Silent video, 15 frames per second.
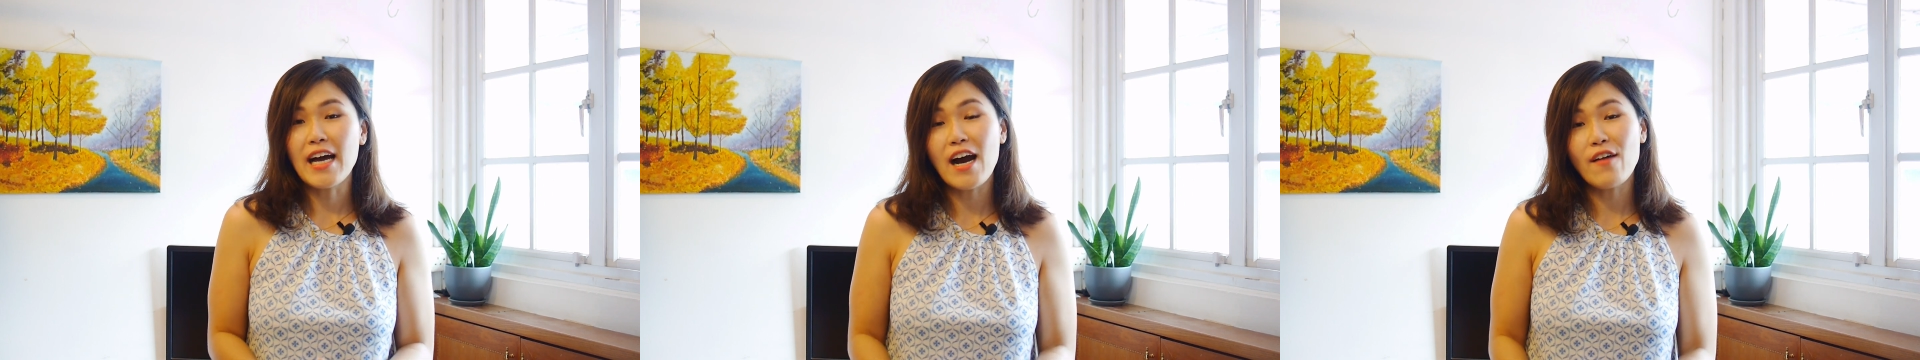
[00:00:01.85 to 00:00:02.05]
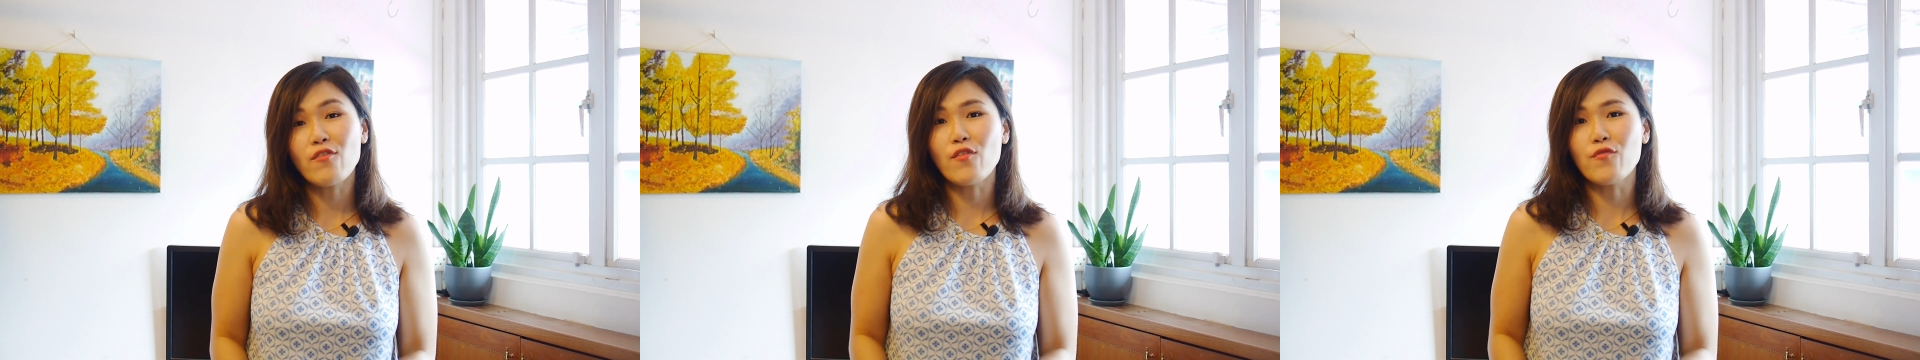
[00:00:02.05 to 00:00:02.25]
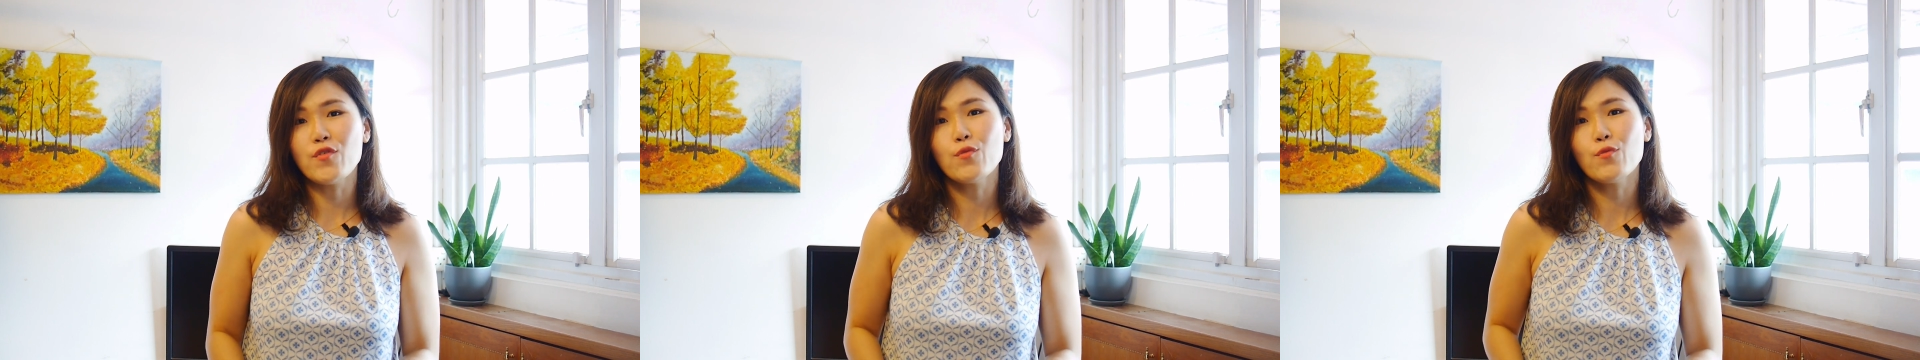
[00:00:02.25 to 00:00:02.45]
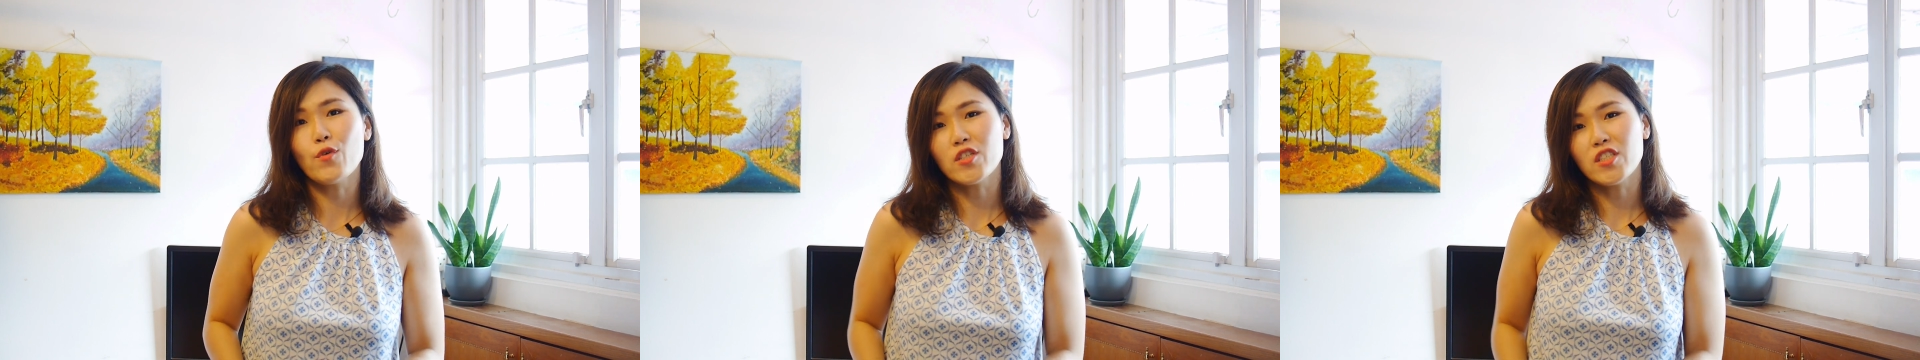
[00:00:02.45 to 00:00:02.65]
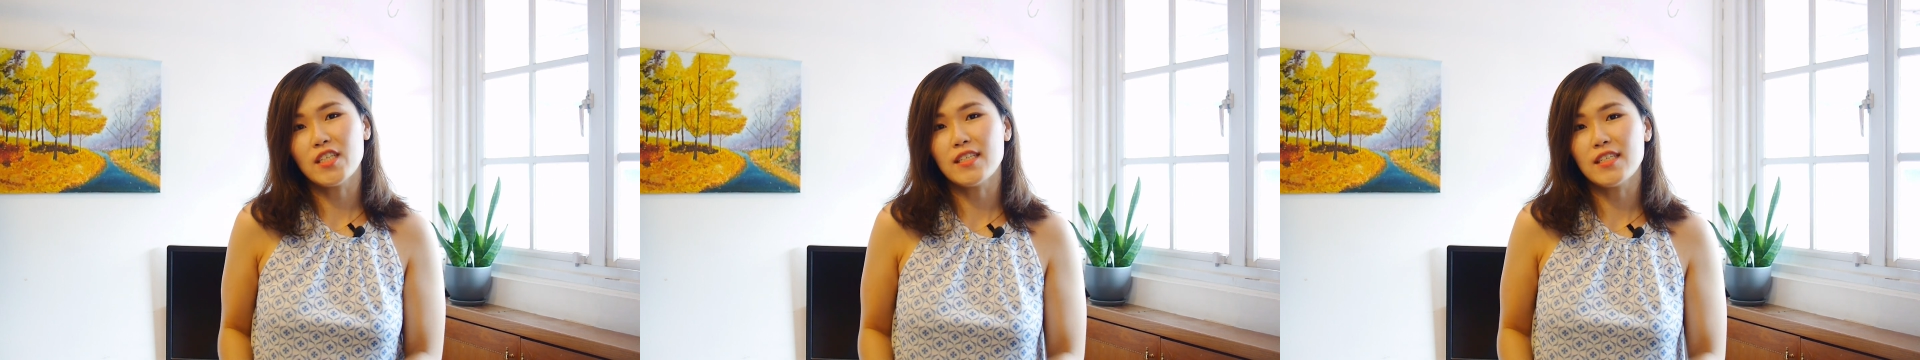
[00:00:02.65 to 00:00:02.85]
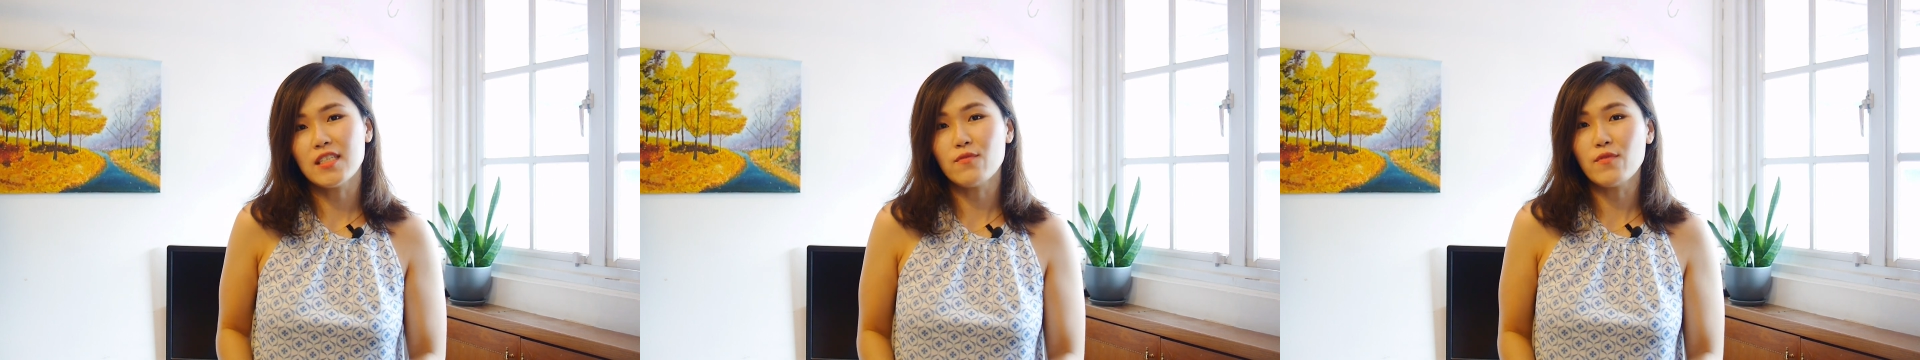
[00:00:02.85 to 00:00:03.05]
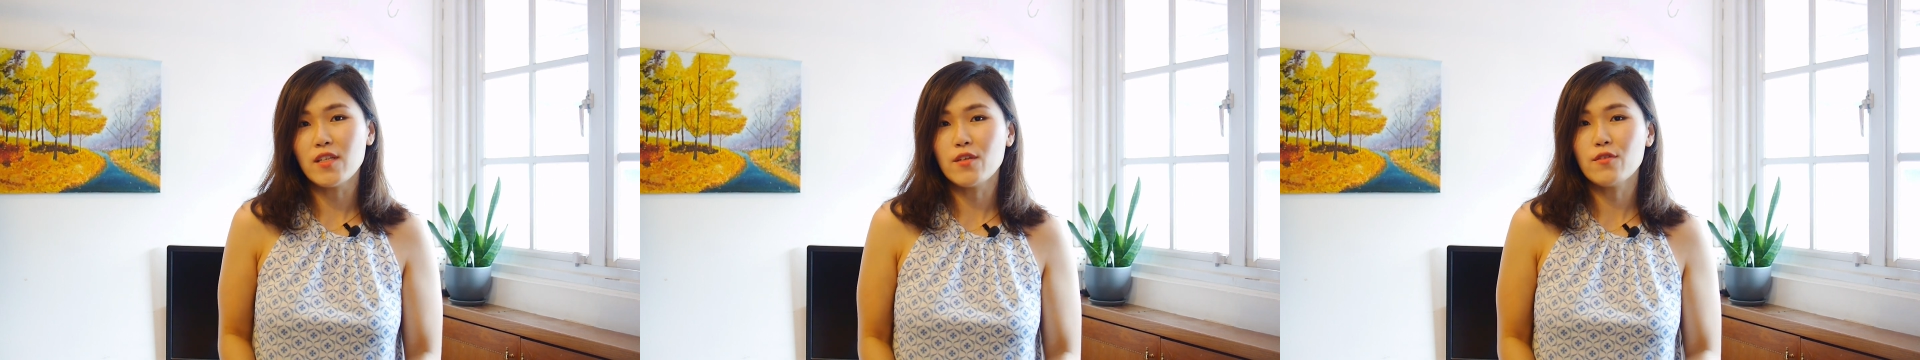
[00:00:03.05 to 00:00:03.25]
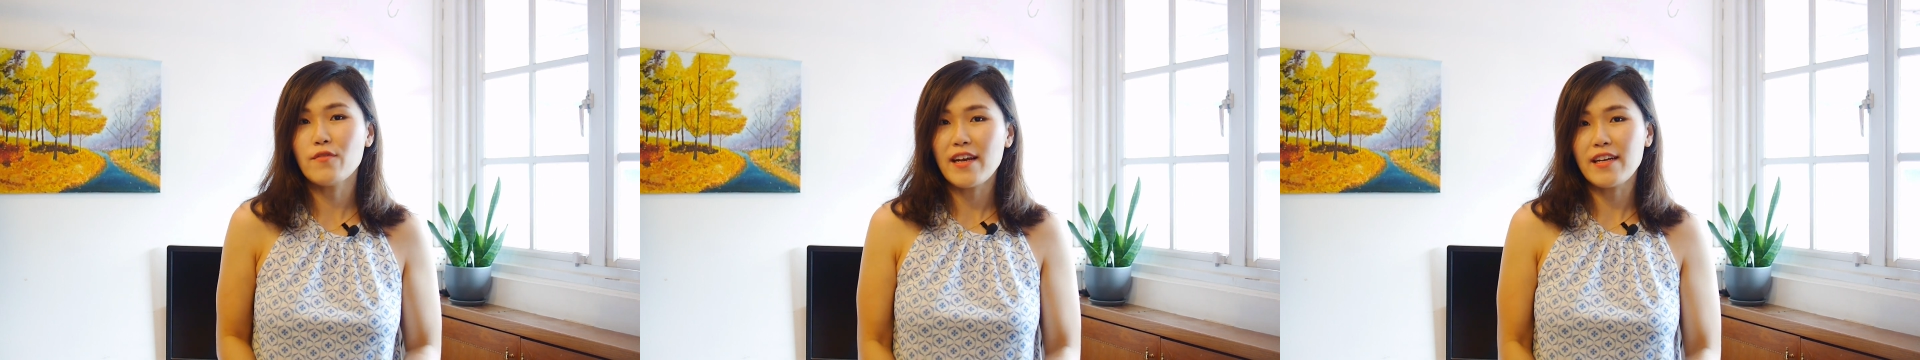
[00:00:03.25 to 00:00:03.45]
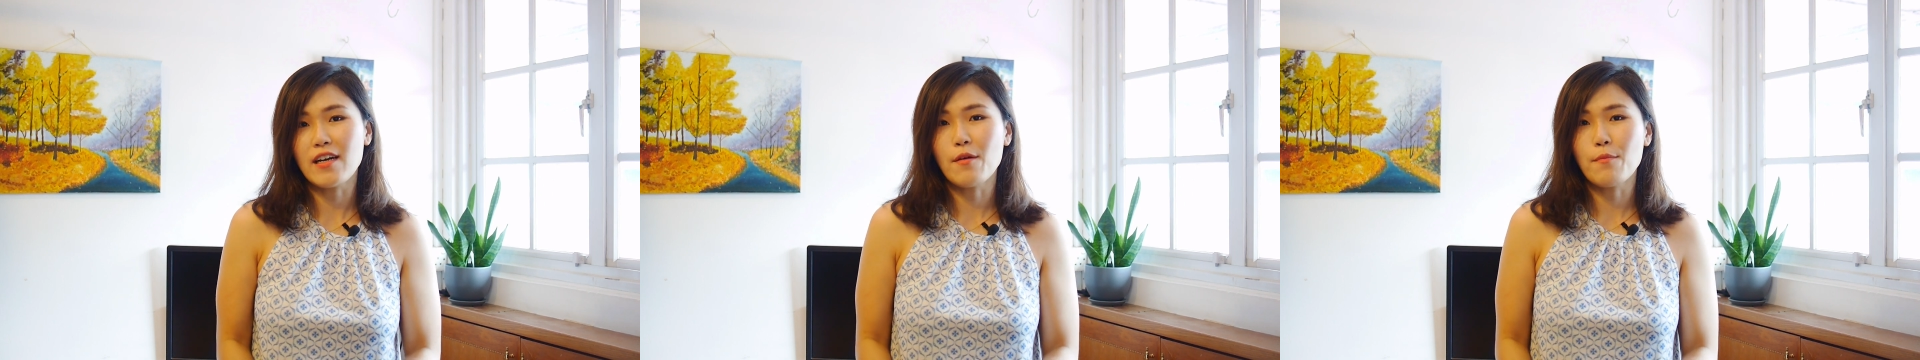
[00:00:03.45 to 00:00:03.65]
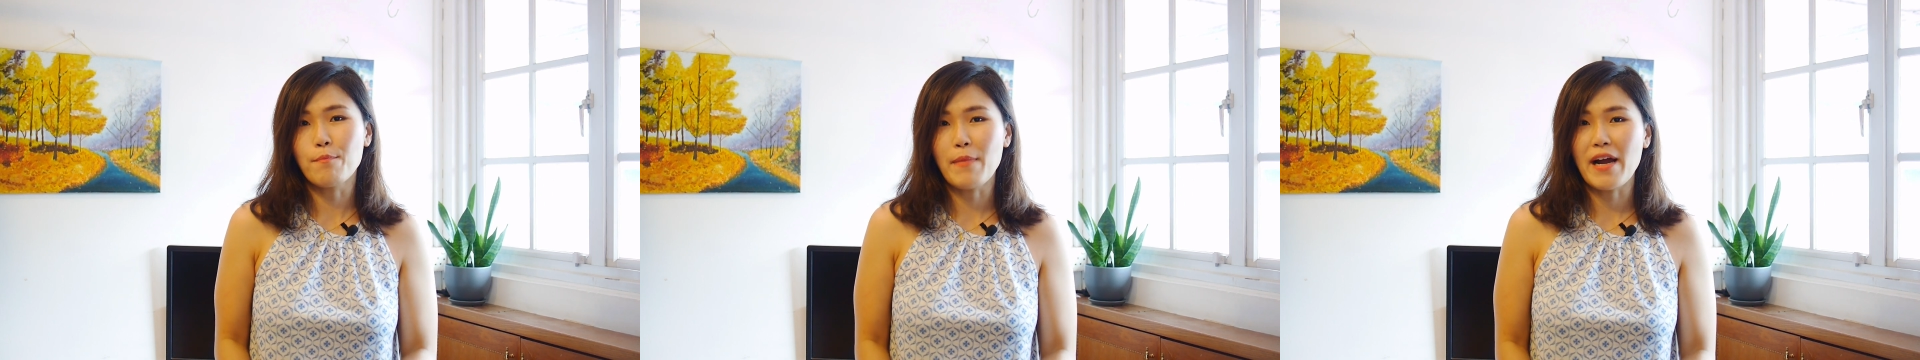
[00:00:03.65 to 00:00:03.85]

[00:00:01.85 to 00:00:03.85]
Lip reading: half of you watching this video right now